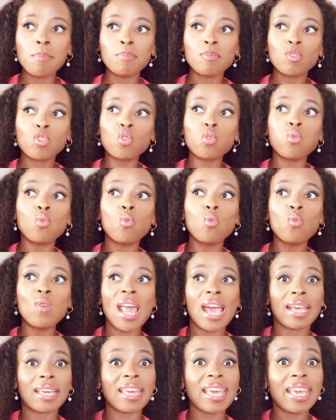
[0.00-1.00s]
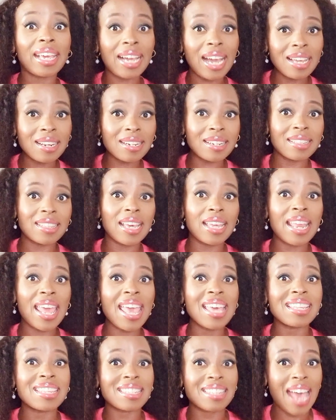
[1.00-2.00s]
to like a country that
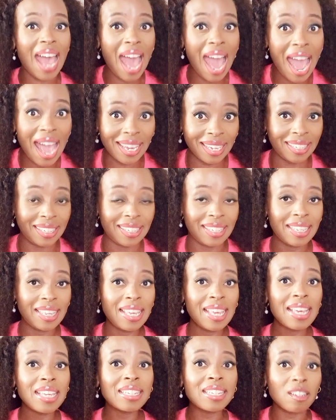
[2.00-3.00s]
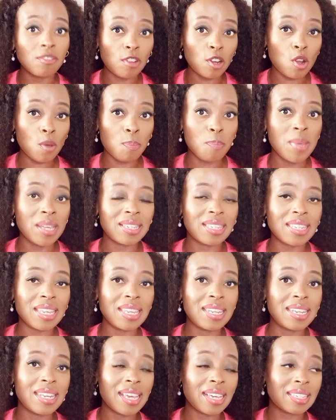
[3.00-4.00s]
has high development
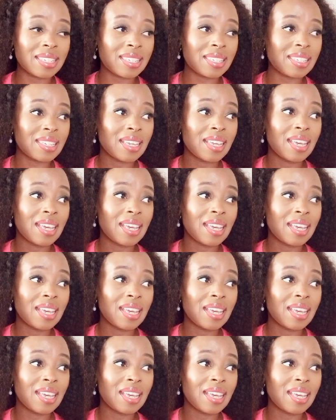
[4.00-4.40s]
index.